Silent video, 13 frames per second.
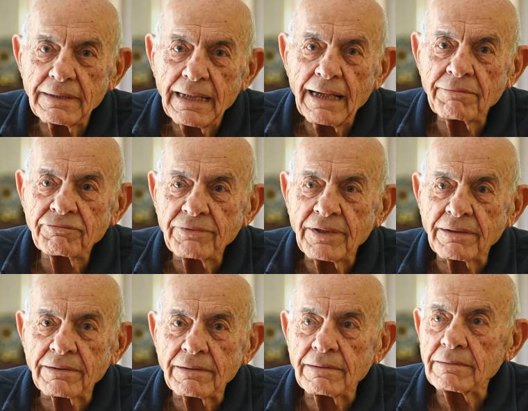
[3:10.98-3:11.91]

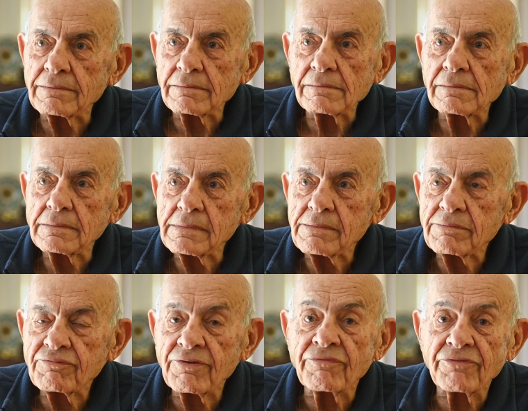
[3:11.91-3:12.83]
After
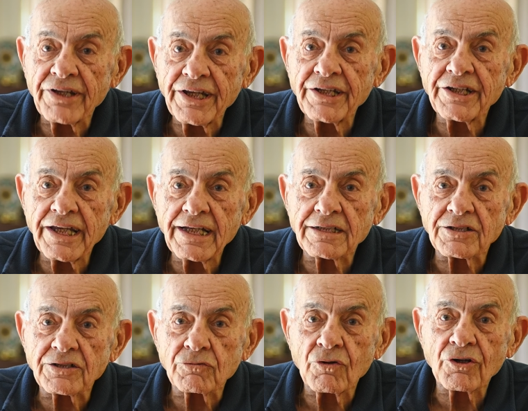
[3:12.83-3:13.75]
15
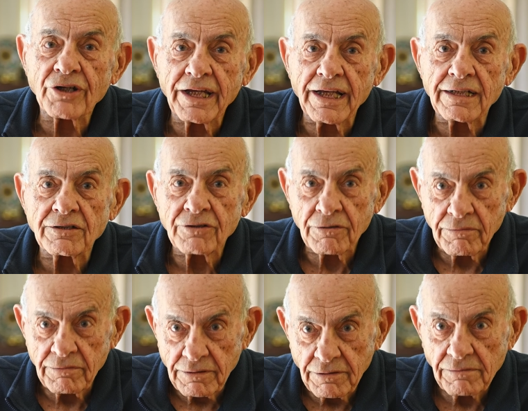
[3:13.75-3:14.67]
years working in
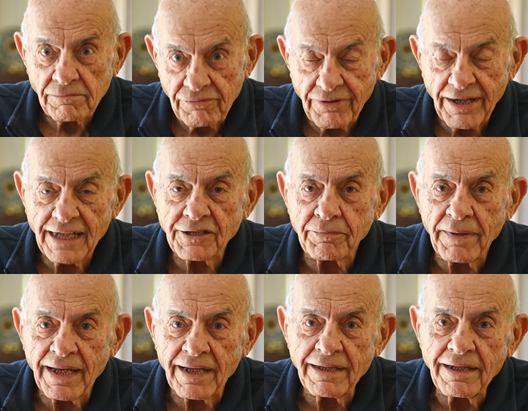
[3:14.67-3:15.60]
the French
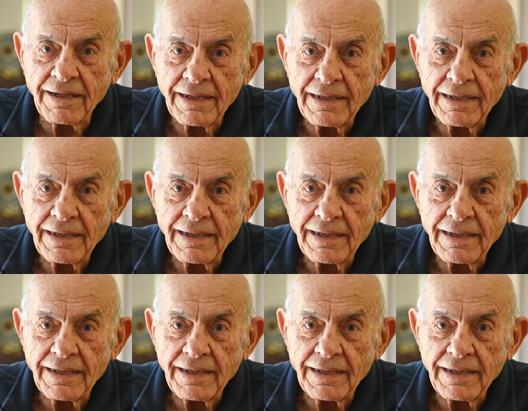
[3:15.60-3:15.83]
bank,